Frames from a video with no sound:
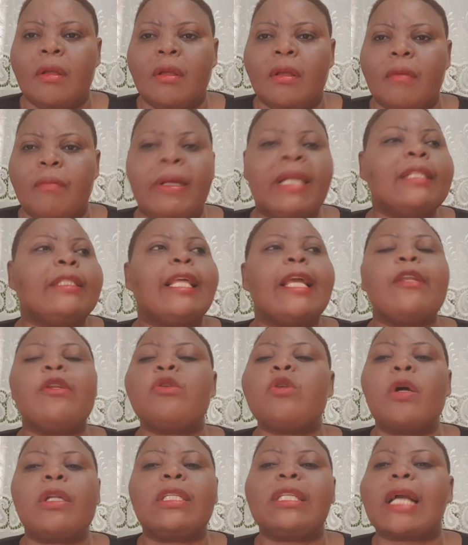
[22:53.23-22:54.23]
but they
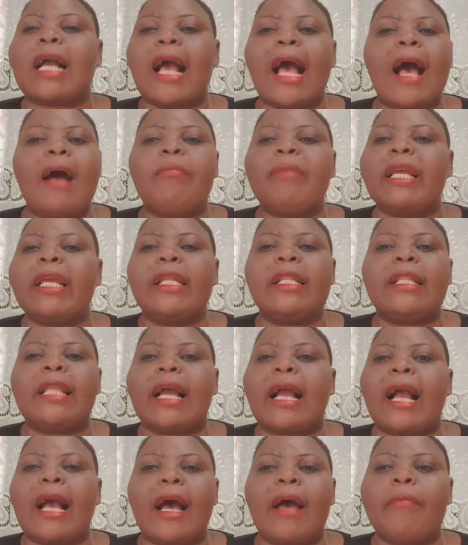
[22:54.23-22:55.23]
don't come in
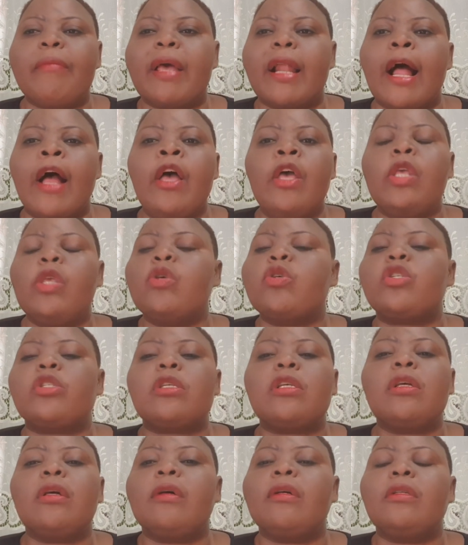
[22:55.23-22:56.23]
the camera. You
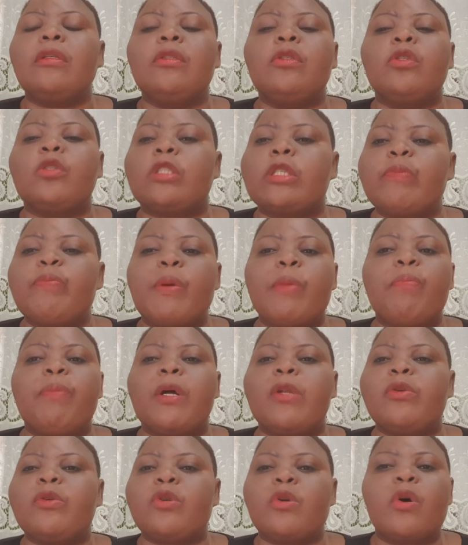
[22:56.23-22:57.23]
see
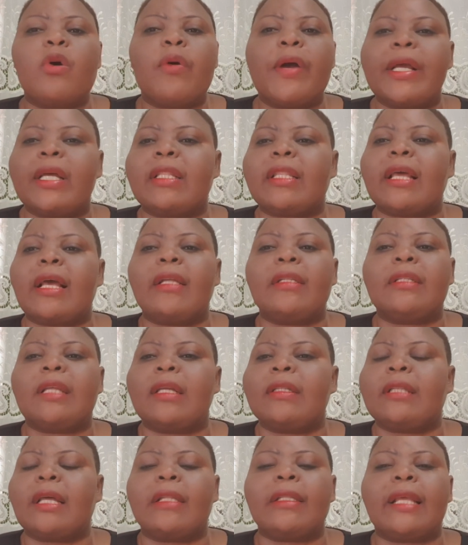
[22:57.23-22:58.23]
people doing
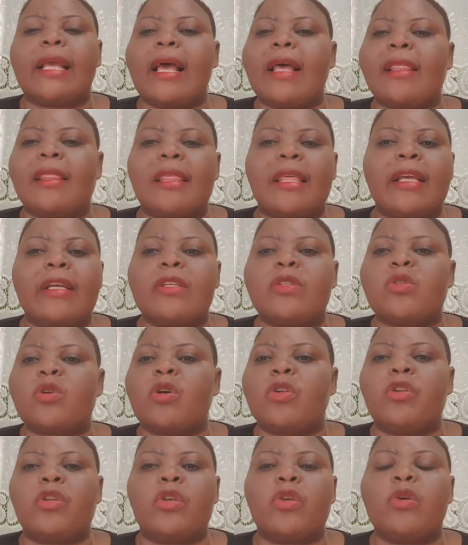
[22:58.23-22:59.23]
their things
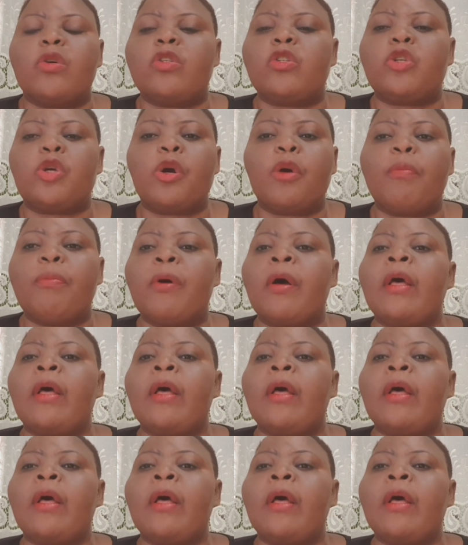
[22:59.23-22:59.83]
on YouTube.